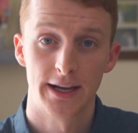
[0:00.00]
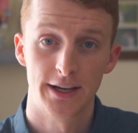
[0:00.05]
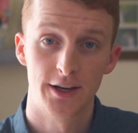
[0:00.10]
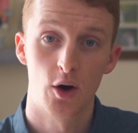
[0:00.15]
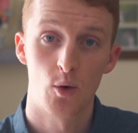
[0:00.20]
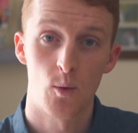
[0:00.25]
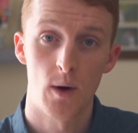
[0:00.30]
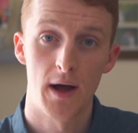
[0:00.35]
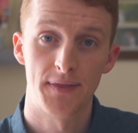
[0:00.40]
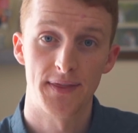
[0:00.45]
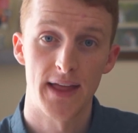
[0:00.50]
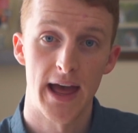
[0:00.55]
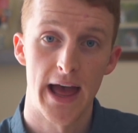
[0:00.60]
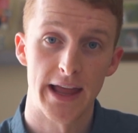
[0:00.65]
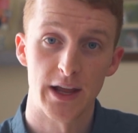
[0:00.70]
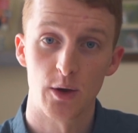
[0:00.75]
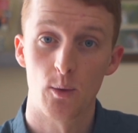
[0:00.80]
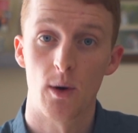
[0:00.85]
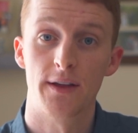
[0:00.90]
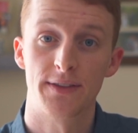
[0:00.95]
You don't want
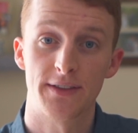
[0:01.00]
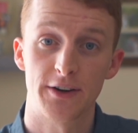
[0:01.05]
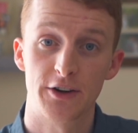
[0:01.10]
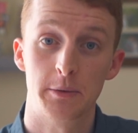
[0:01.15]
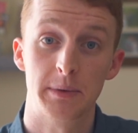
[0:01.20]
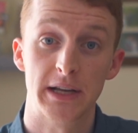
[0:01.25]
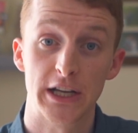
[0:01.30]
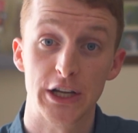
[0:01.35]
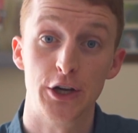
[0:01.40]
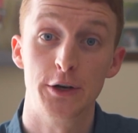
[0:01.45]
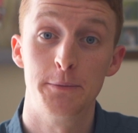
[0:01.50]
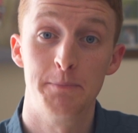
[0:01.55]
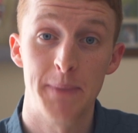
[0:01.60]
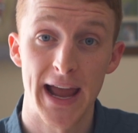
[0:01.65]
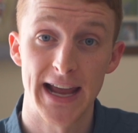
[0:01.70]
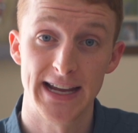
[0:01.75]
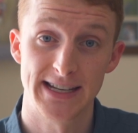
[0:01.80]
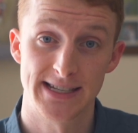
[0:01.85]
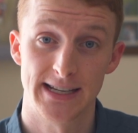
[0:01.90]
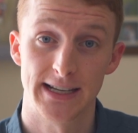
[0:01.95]
that. You want there to be good
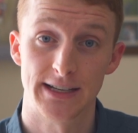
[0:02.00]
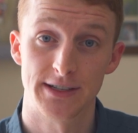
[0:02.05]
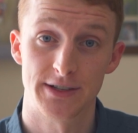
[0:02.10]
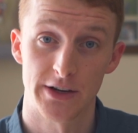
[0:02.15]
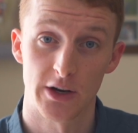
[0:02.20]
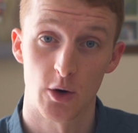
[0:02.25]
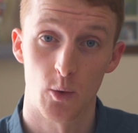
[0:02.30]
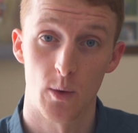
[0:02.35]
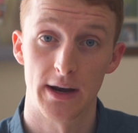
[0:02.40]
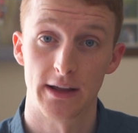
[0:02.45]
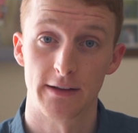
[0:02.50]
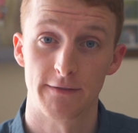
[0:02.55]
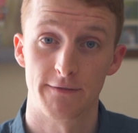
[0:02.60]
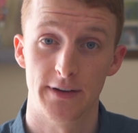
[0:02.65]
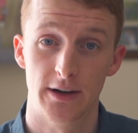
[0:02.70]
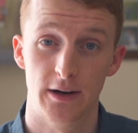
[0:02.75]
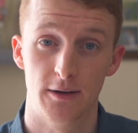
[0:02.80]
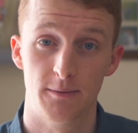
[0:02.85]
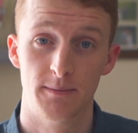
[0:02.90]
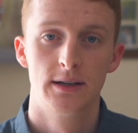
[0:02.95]
pacing to your wedding
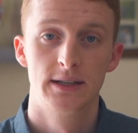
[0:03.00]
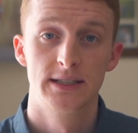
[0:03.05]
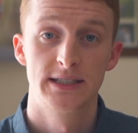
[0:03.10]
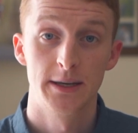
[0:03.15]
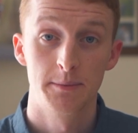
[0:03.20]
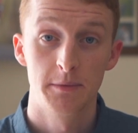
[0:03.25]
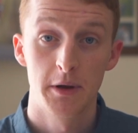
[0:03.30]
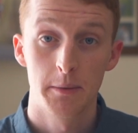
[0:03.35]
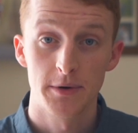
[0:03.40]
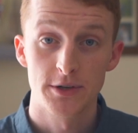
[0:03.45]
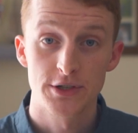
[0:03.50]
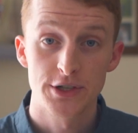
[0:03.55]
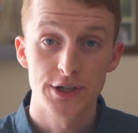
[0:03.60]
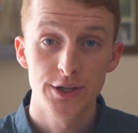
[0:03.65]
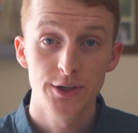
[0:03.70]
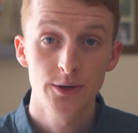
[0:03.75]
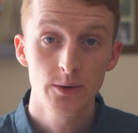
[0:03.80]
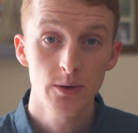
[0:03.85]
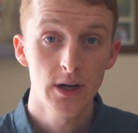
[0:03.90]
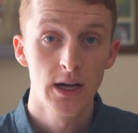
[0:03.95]
film. Tip number
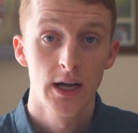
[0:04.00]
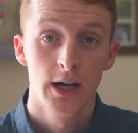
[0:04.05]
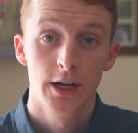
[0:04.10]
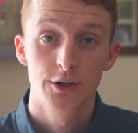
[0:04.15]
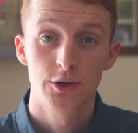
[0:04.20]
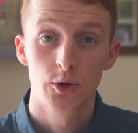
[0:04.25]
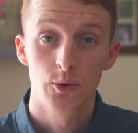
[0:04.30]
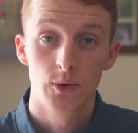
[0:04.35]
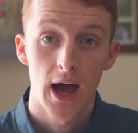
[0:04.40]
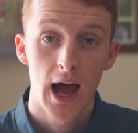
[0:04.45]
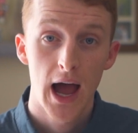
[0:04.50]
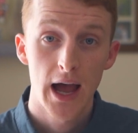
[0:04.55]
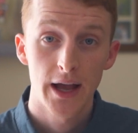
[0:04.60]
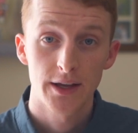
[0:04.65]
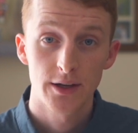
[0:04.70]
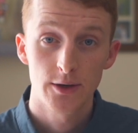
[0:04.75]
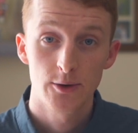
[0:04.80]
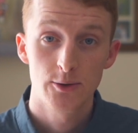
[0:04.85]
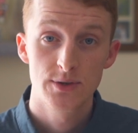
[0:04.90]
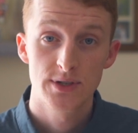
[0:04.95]
2, do
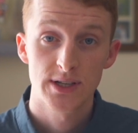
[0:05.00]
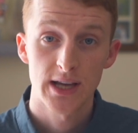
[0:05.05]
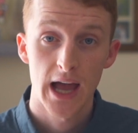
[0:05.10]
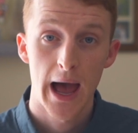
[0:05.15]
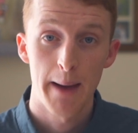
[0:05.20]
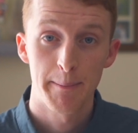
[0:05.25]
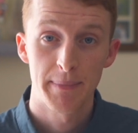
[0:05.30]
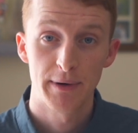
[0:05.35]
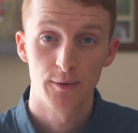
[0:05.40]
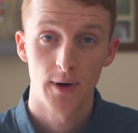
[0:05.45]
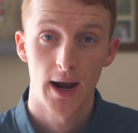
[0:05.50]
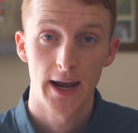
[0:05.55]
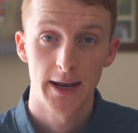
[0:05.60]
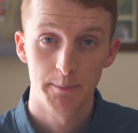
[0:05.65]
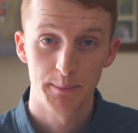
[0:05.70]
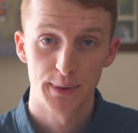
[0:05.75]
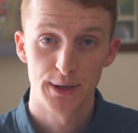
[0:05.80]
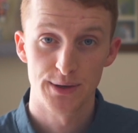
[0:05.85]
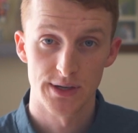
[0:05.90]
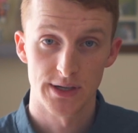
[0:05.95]
not use
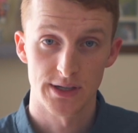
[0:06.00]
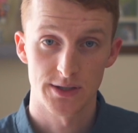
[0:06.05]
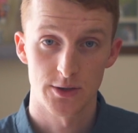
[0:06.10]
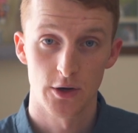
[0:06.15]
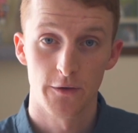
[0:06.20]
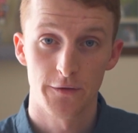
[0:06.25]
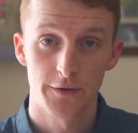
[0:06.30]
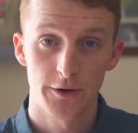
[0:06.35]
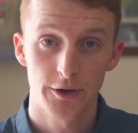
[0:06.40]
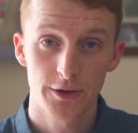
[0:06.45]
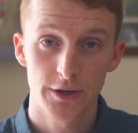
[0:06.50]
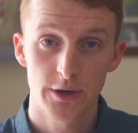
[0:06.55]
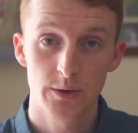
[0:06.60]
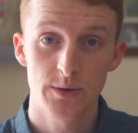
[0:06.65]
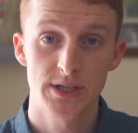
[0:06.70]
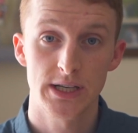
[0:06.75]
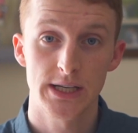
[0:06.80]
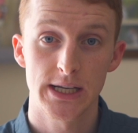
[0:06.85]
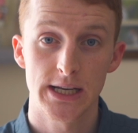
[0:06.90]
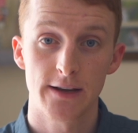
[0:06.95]
copyrighted music. So if you're
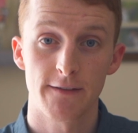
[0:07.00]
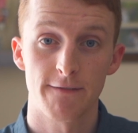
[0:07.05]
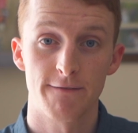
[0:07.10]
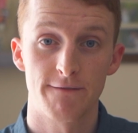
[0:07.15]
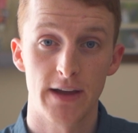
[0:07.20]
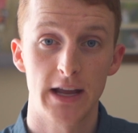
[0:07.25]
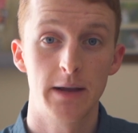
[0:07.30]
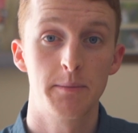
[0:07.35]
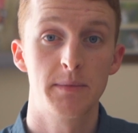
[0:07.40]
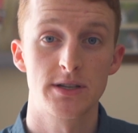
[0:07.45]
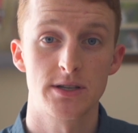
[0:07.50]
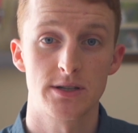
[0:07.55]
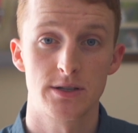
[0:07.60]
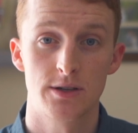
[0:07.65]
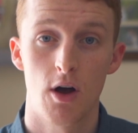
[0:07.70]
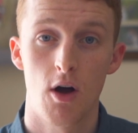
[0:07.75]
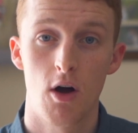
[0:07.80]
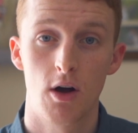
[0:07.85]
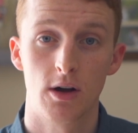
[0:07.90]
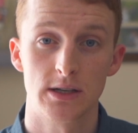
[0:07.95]
using famous
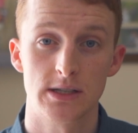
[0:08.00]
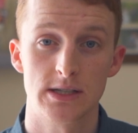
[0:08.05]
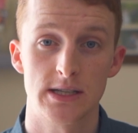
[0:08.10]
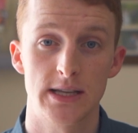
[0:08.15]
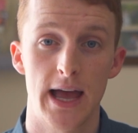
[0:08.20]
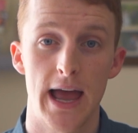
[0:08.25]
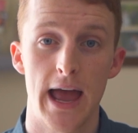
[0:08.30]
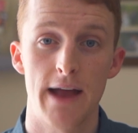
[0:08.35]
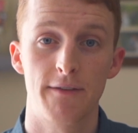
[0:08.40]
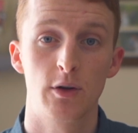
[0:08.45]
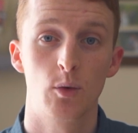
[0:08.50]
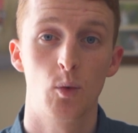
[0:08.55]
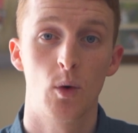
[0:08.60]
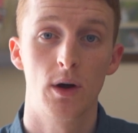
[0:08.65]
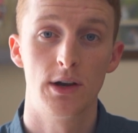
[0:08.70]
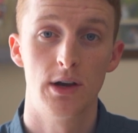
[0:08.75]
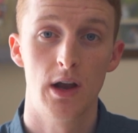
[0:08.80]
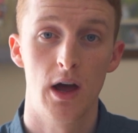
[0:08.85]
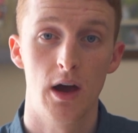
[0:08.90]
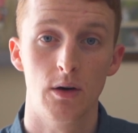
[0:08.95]
songs that
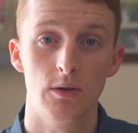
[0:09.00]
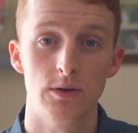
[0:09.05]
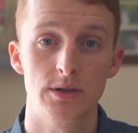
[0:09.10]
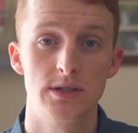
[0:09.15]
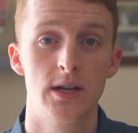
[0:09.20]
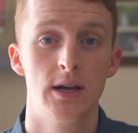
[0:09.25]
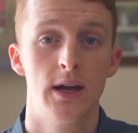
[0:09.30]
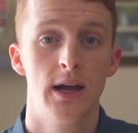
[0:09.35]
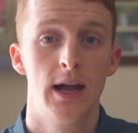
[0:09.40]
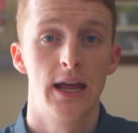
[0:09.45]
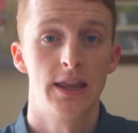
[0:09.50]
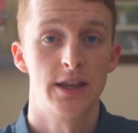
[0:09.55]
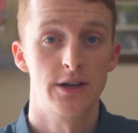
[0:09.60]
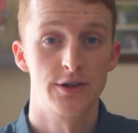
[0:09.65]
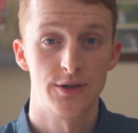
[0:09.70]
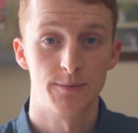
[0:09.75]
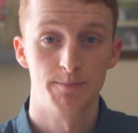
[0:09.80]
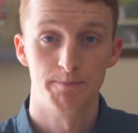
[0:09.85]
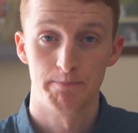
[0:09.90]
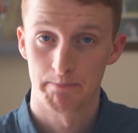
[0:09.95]
everyone knows,
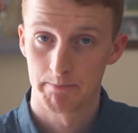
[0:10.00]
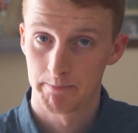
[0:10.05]
there's a